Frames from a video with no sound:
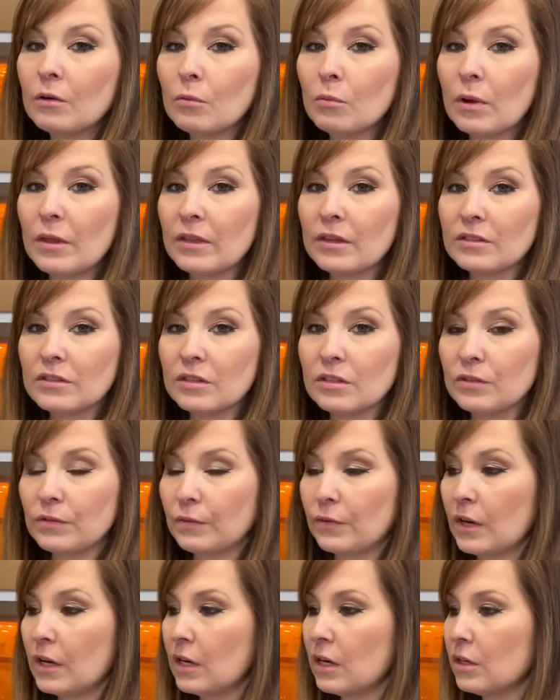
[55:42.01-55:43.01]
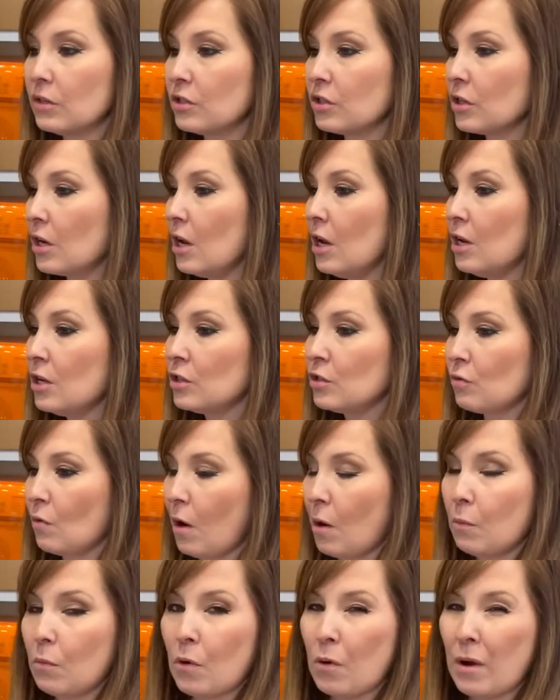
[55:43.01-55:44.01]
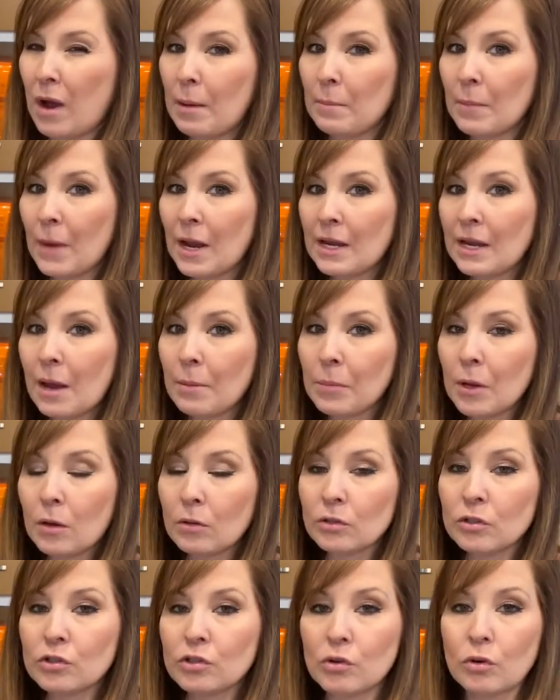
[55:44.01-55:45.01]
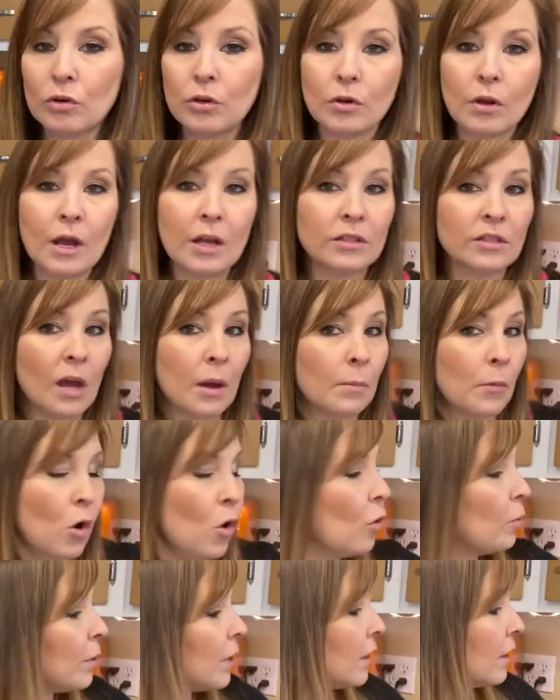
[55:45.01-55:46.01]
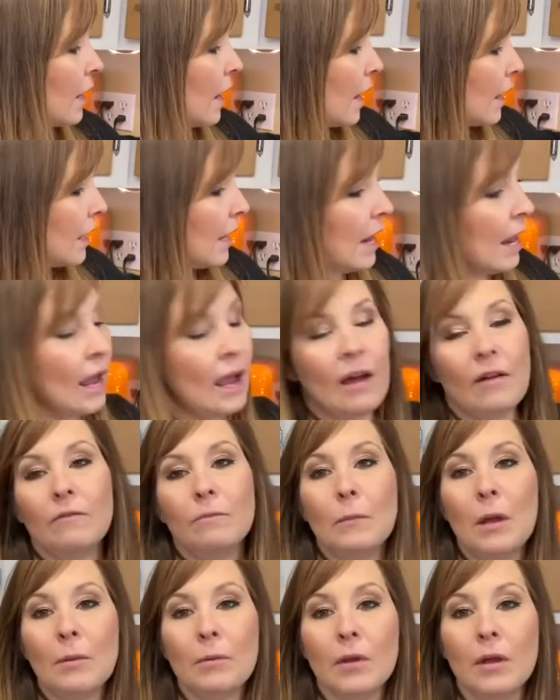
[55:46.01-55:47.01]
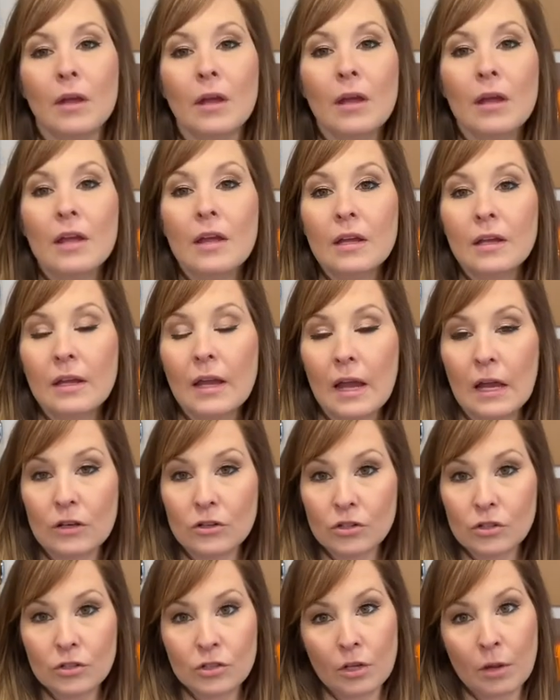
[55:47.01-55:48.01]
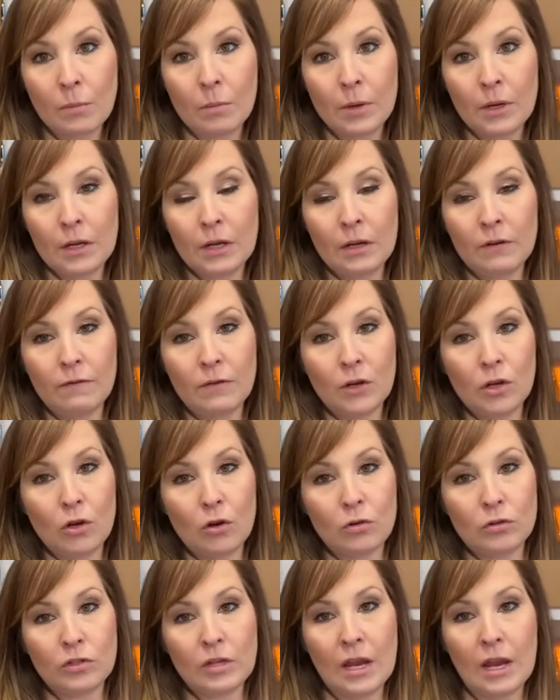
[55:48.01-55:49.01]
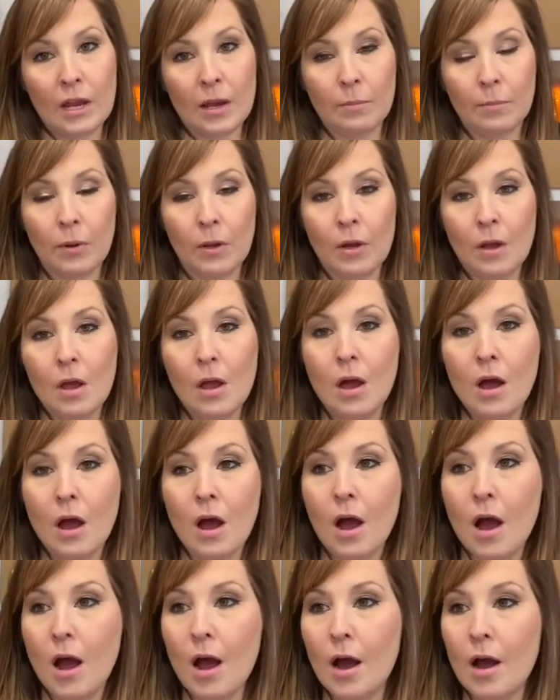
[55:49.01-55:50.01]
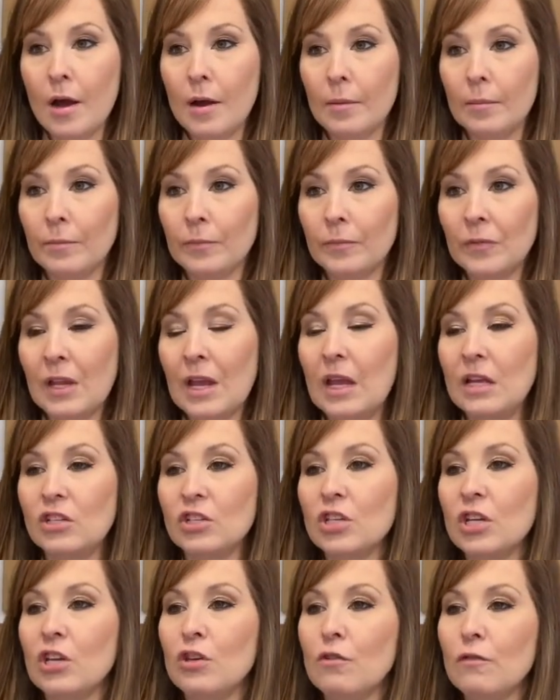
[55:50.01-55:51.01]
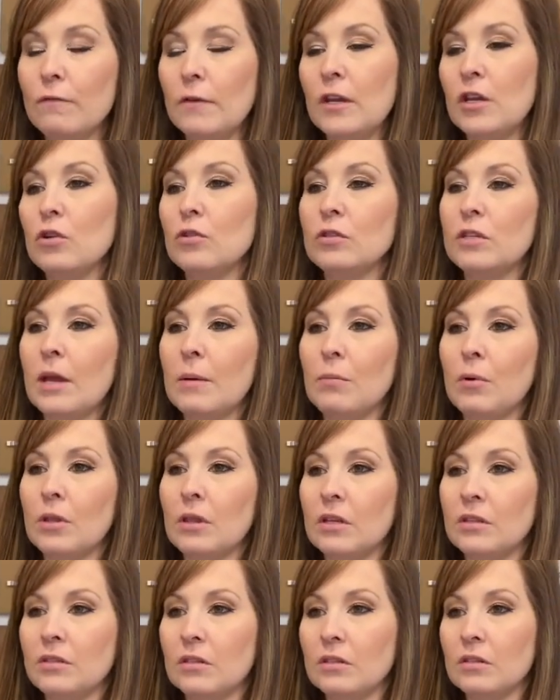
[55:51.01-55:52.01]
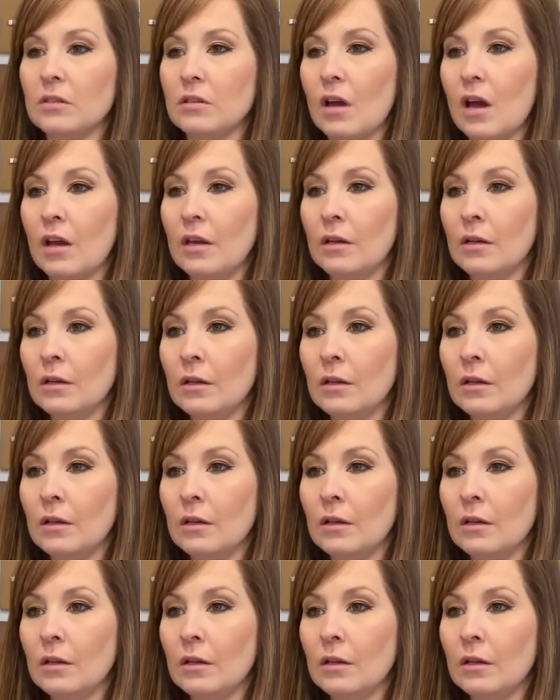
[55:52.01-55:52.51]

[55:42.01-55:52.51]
when this is finished. So I won't, I might not be able to show you guys. I'm hoping that I can have maybe Gage or somebody videotape. Um, Gage, can you videotape when this is done?